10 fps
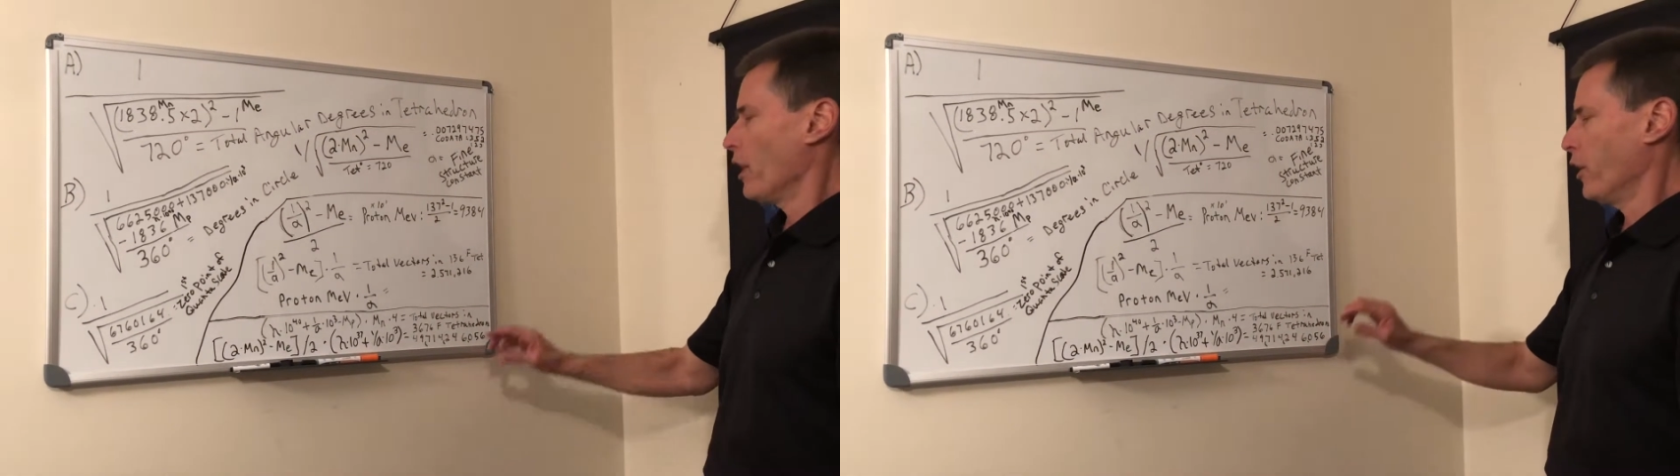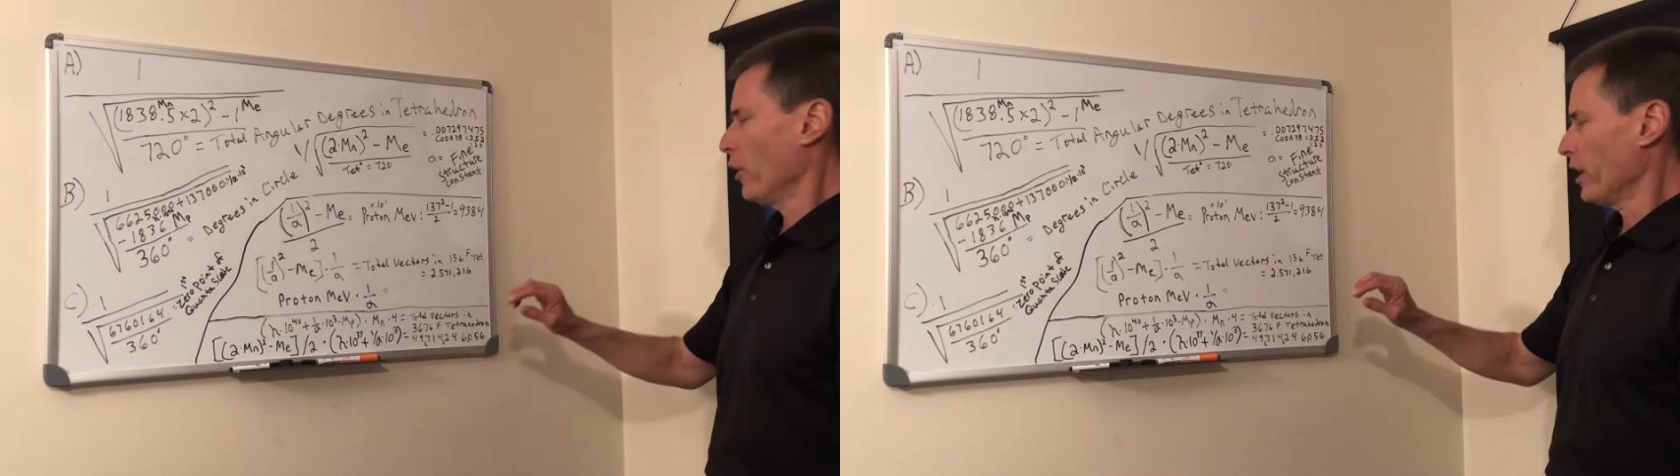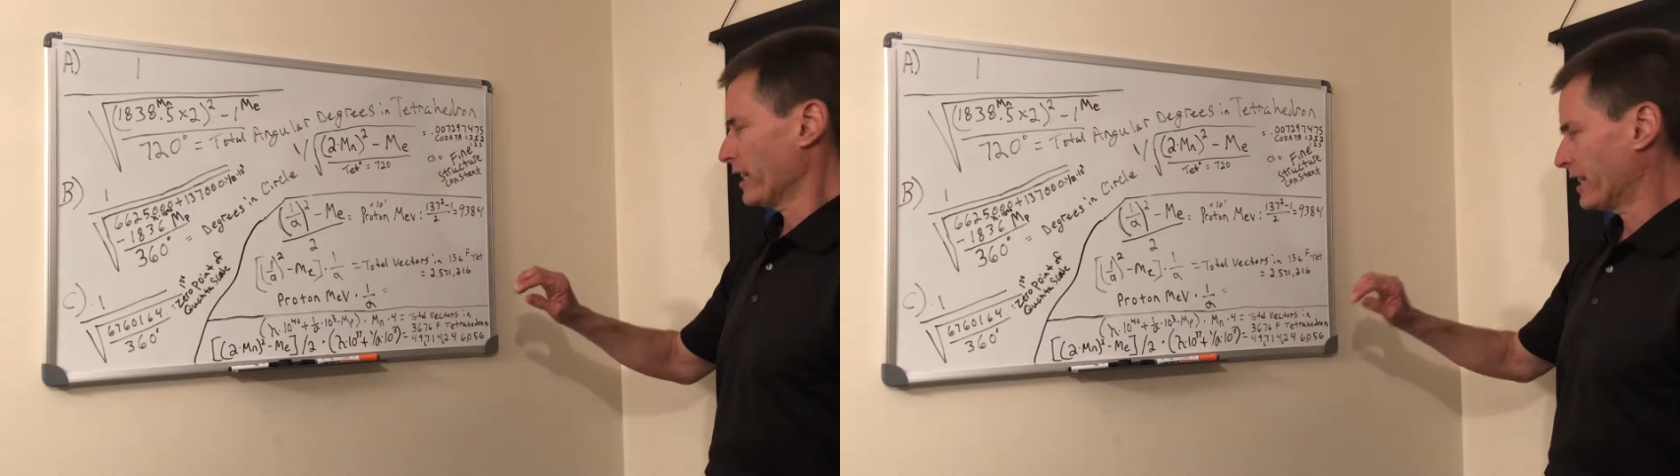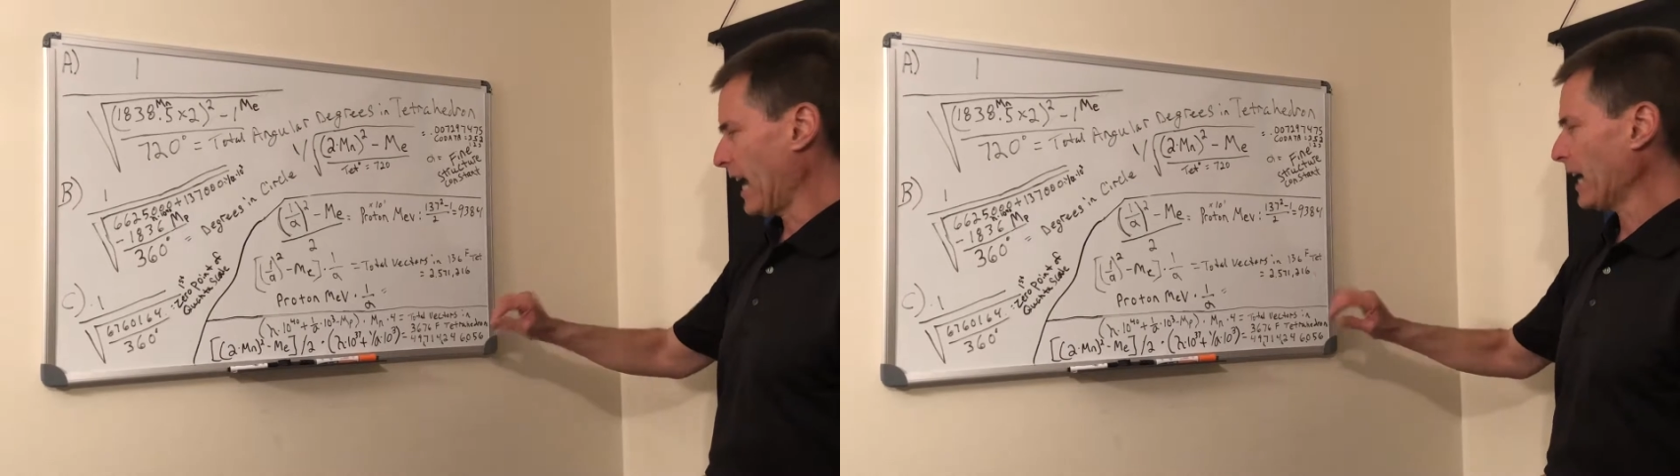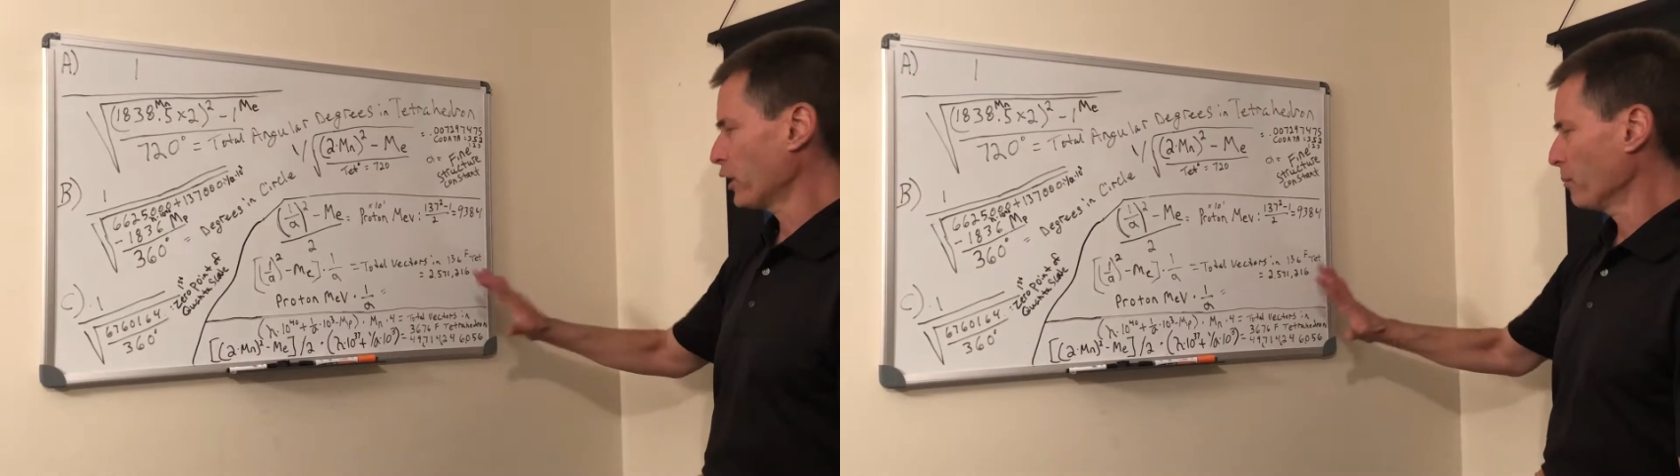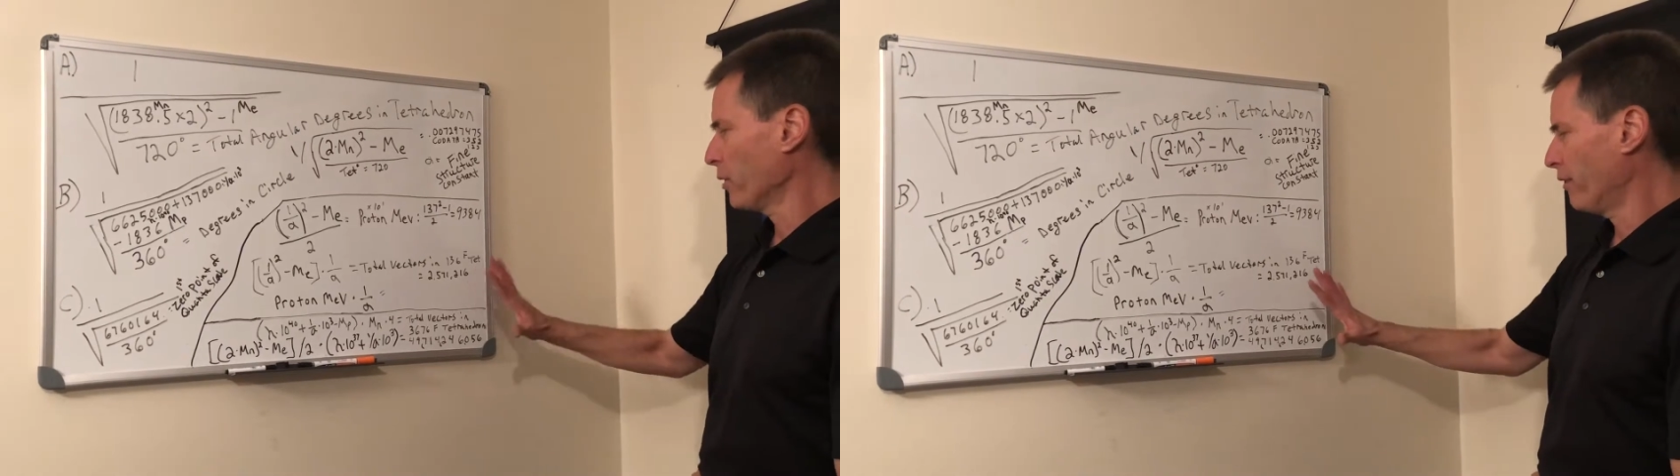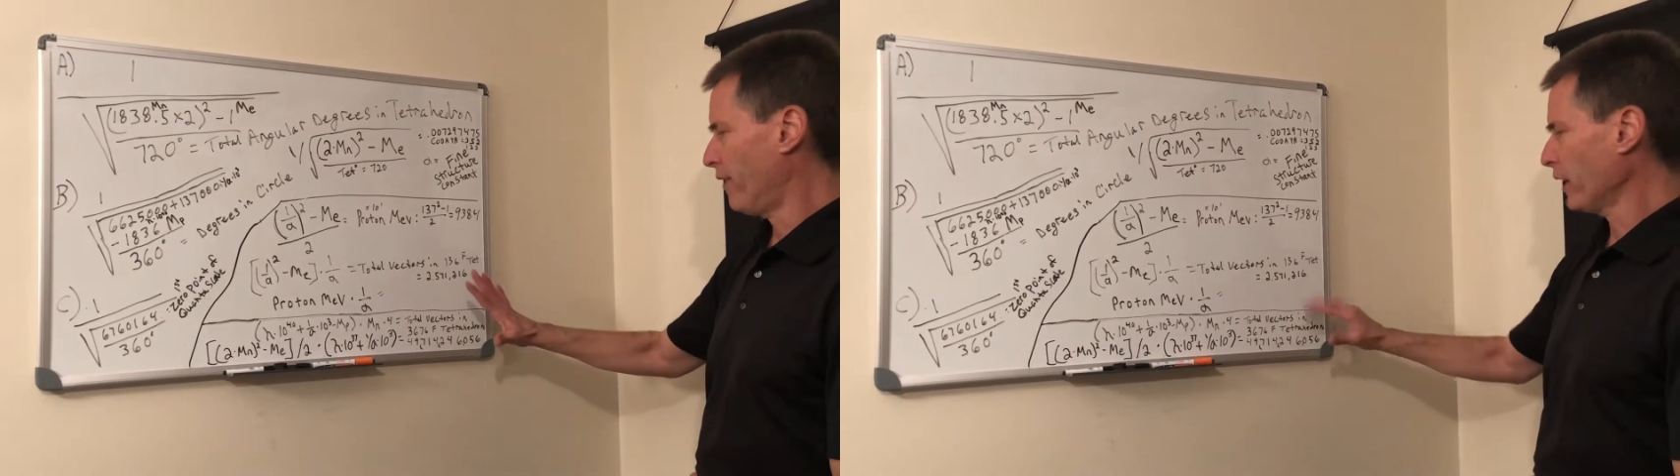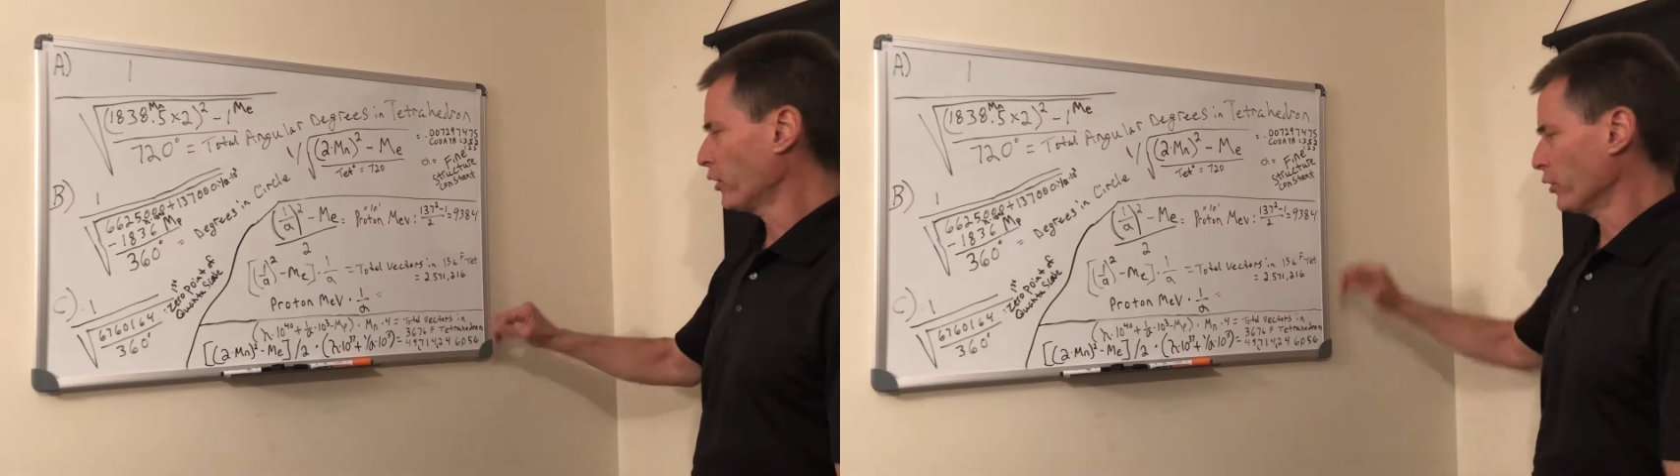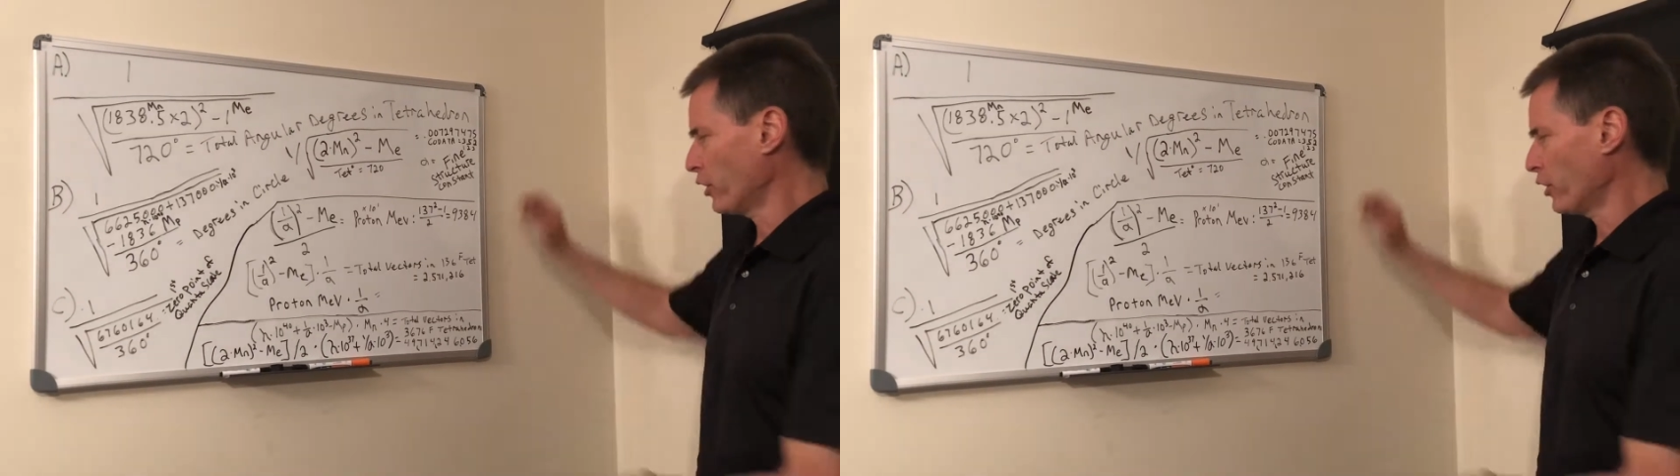there are an exact number of vectors.